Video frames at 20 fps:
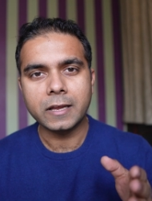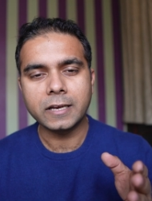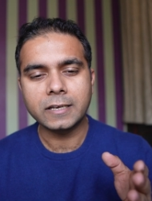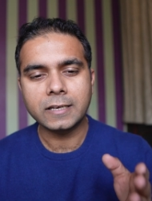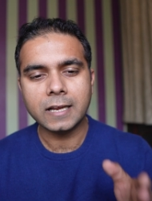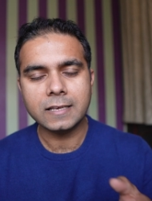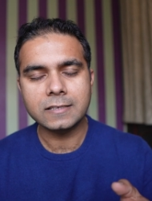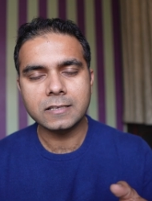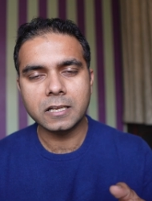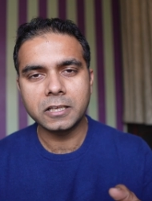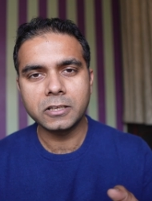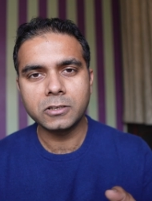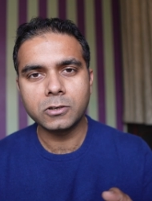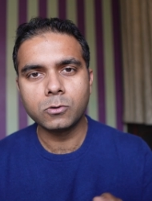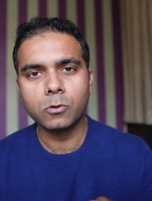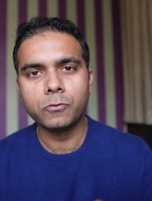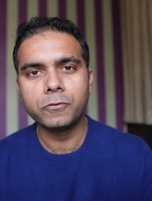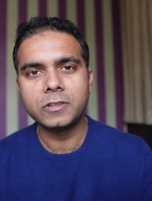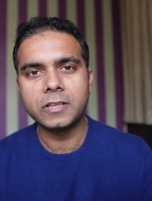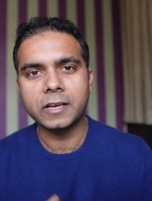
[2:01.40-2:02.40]
it has nothing to
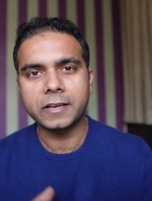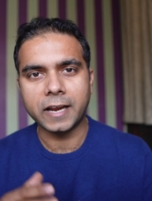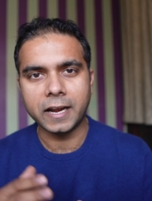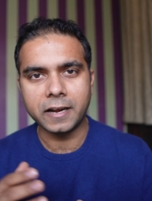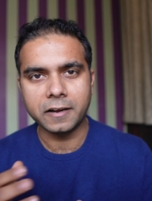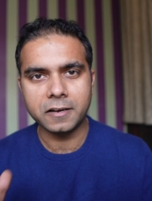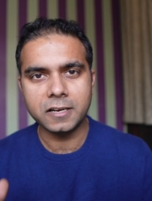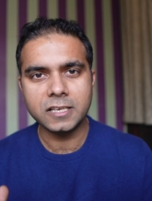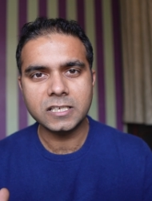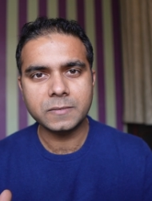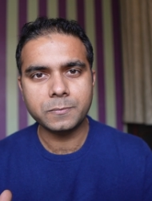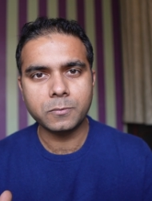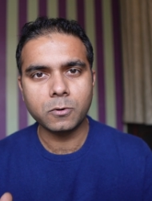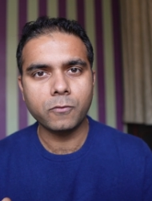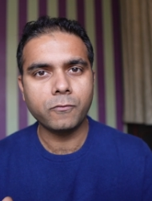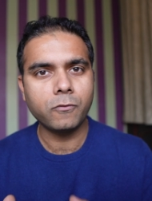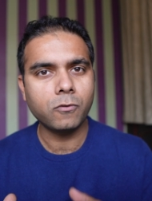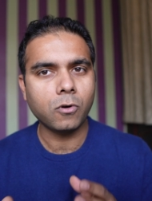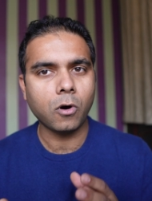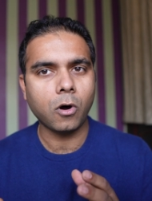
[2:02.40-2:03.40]
do with the
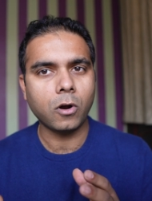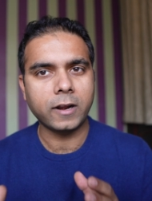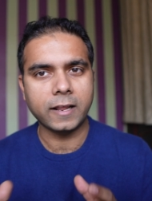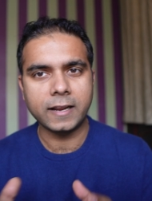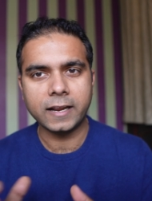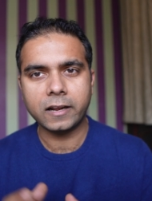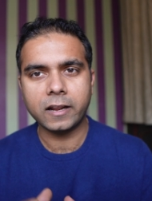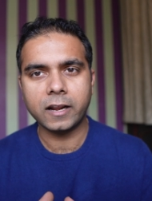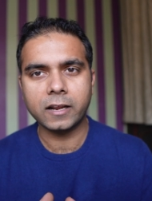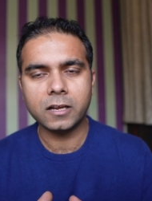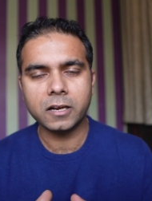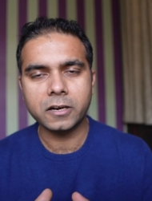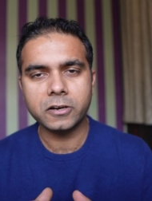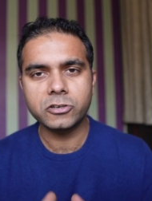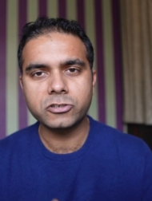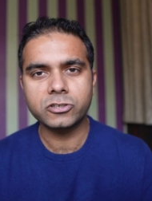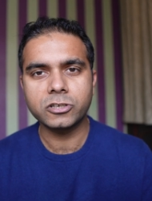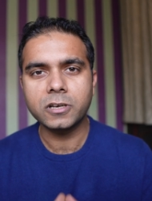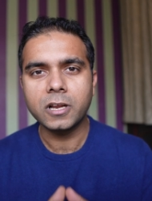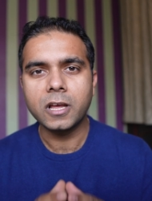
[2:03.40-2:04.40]
Kenntnisprüfung or direct
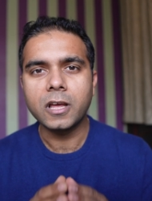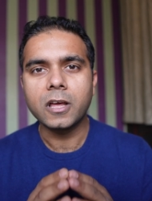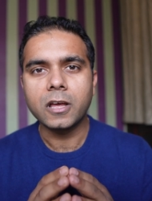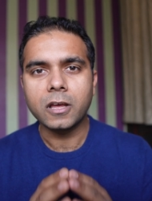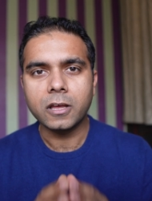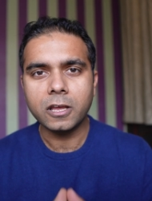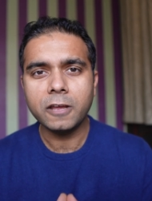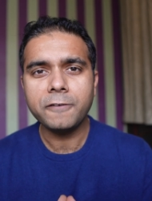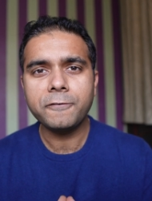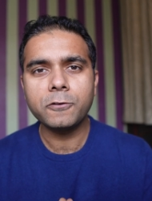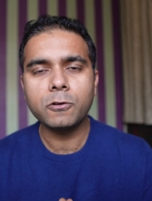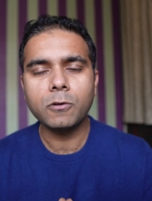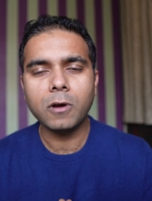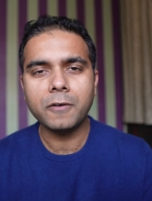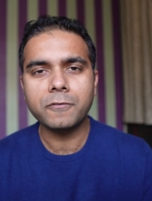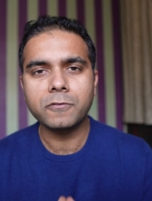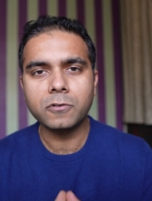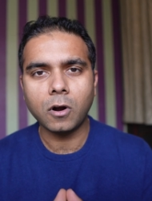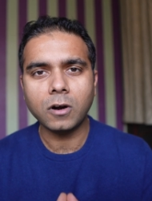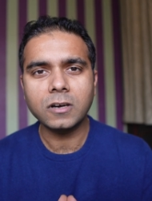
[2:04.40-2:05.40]
recognition. If you
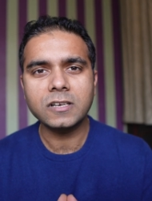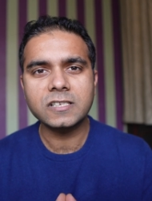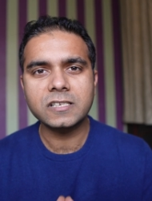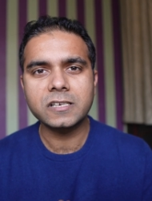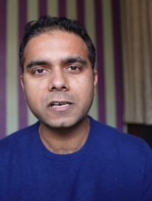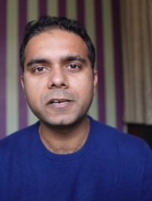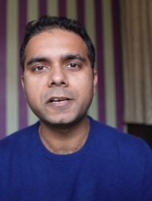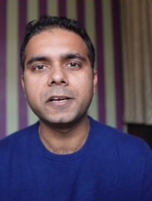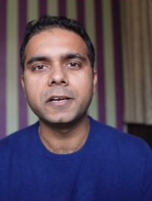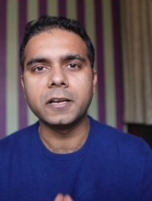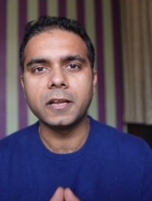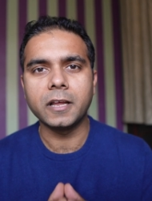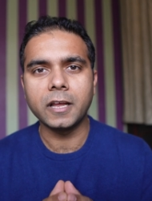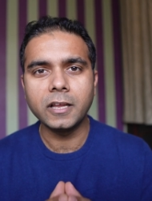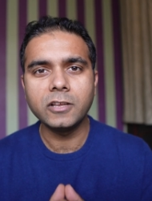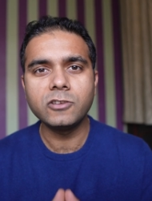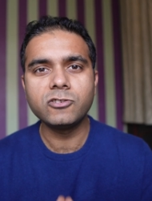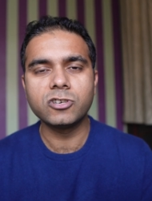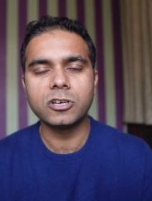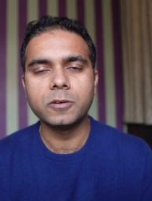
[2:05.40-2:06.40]
have not studied
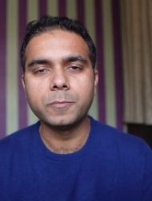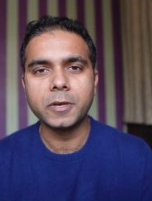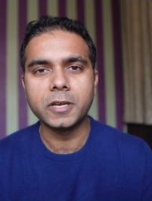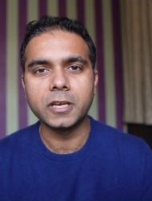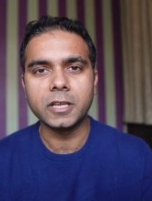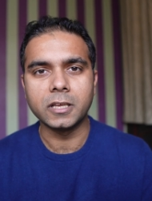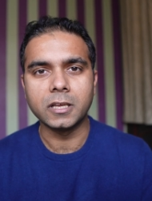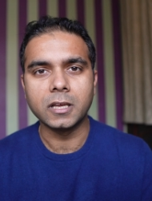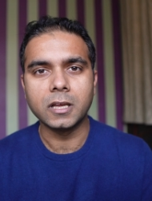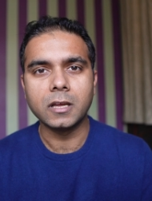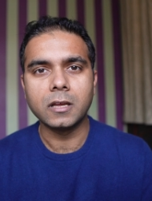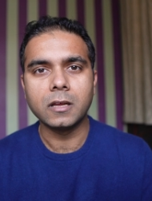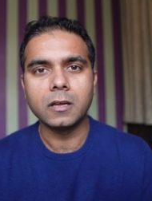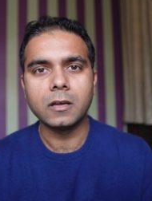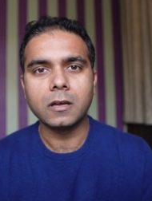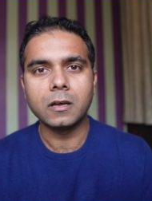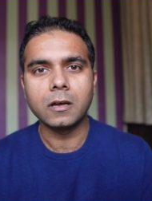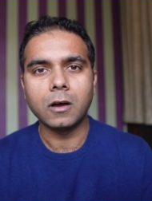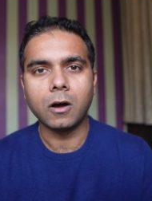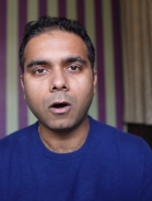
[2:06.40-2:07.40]
in Germany,
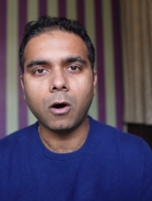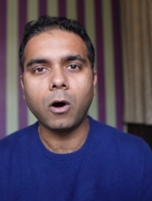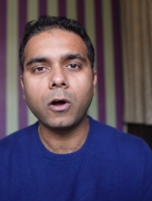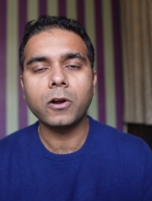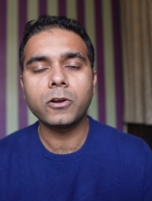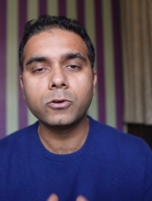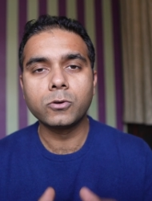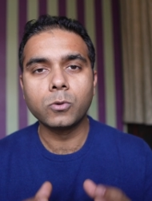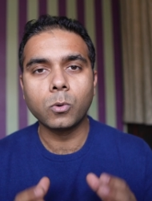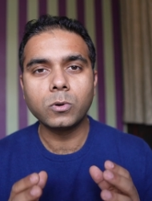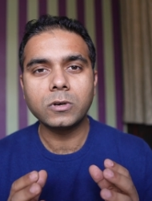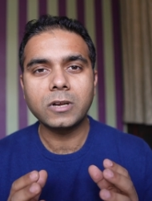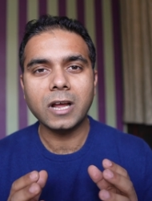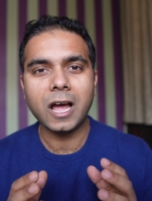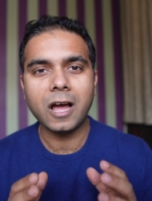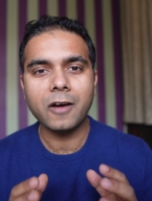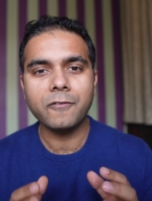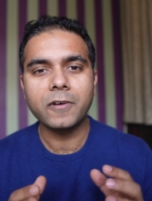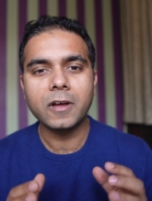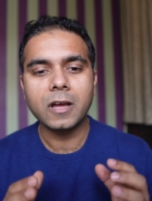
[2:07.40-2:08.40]
or you don't
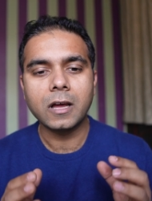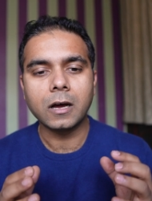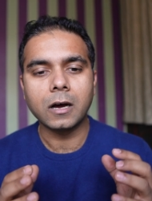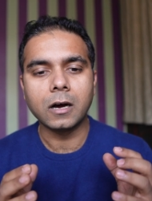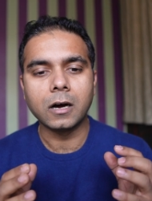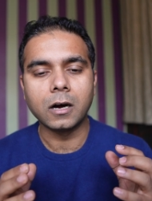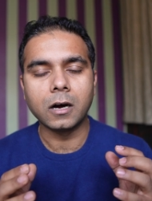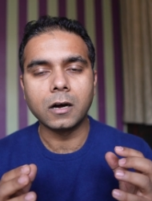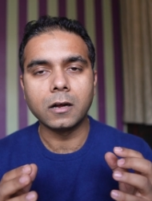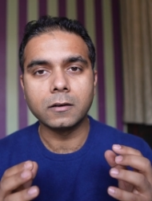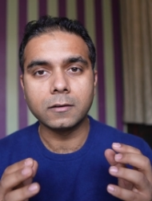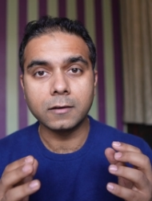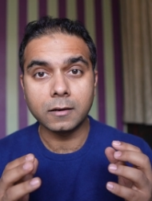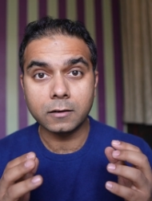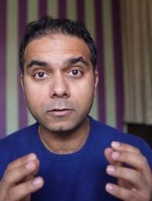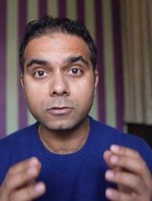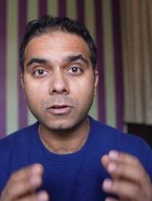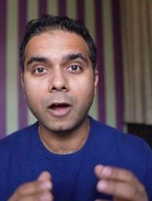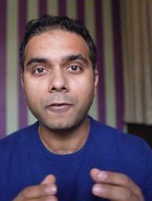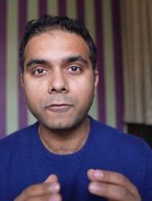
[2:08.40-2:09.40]
have,
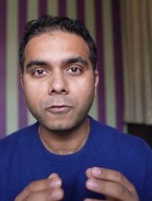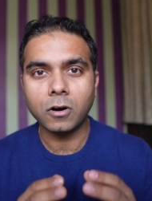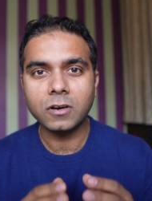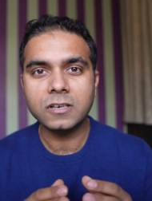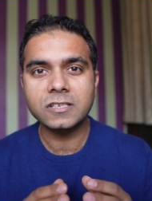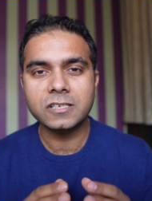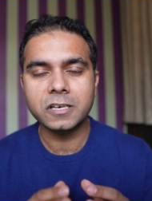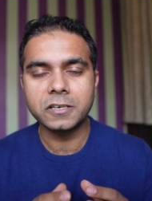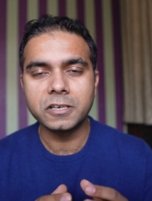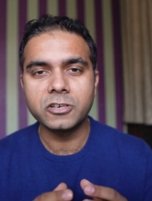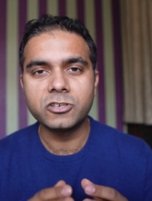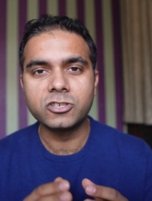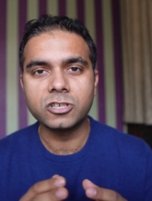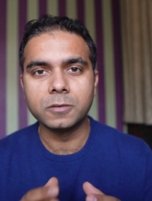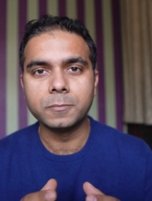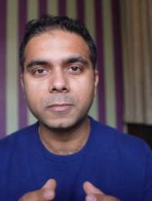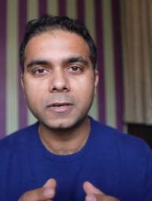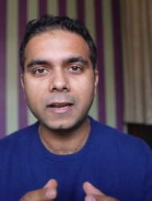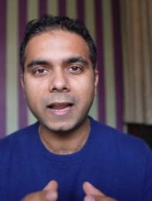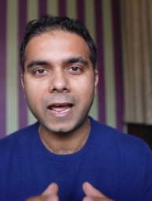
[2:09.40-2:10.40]
you have not studied
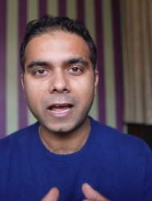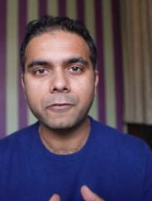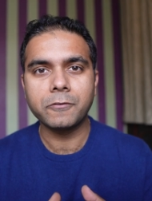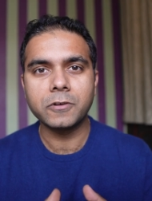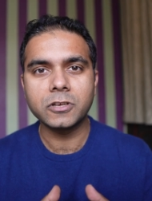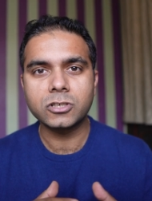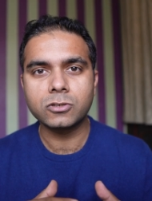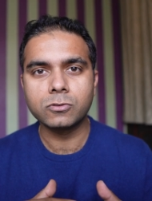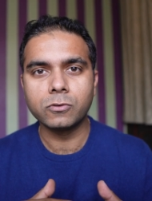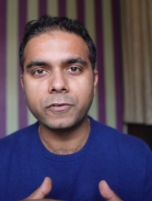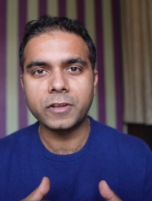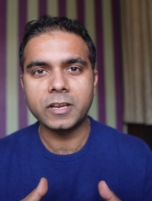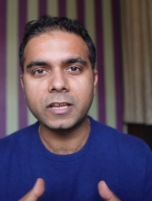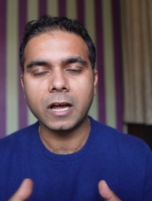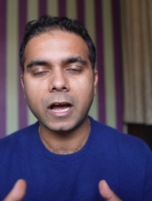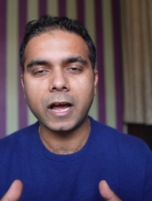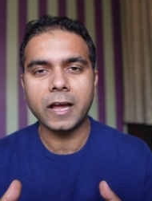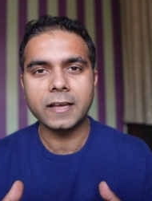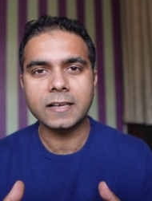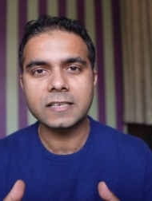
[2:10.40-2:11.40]
German language to a very
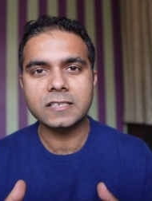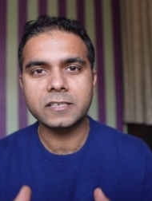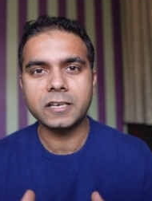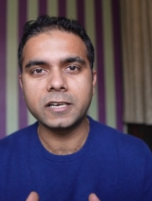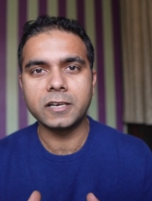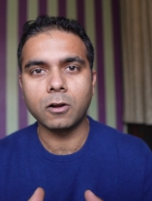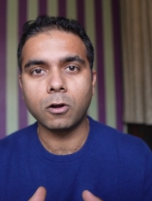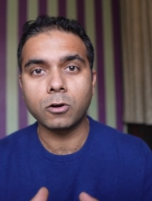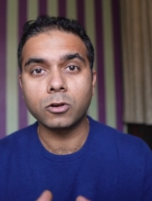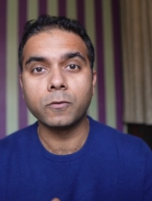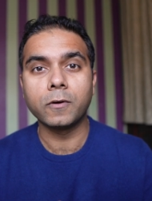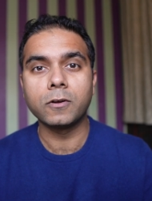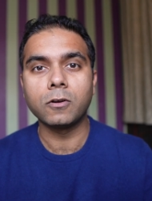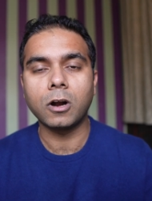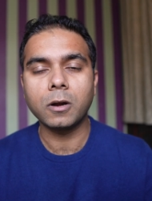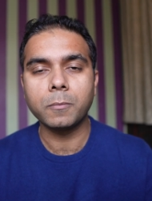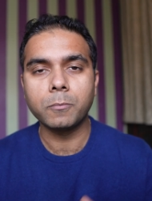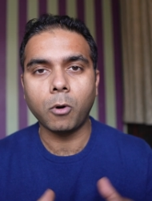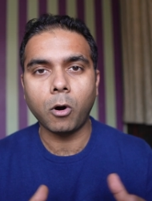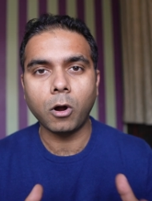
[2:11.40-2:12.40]
high extent, or you were
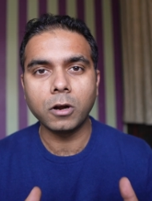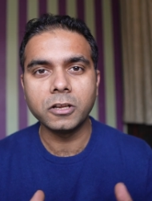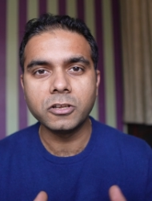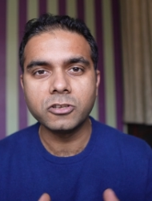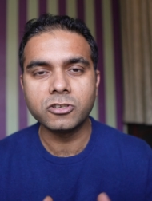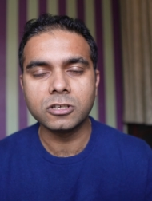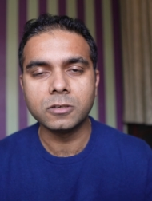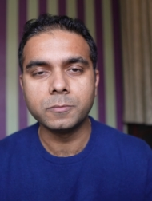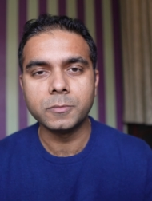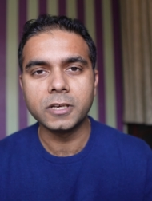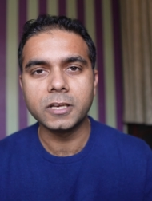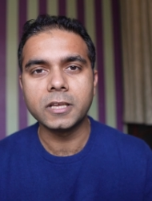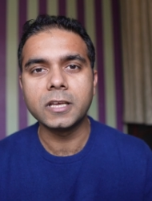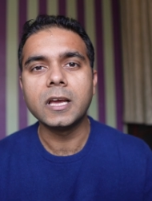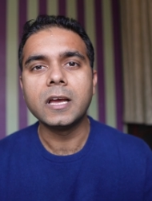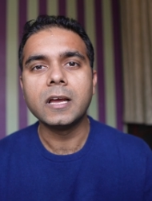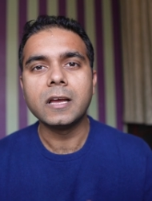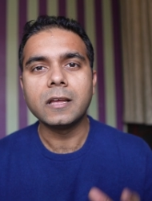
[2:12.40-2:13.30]
not born in Germany,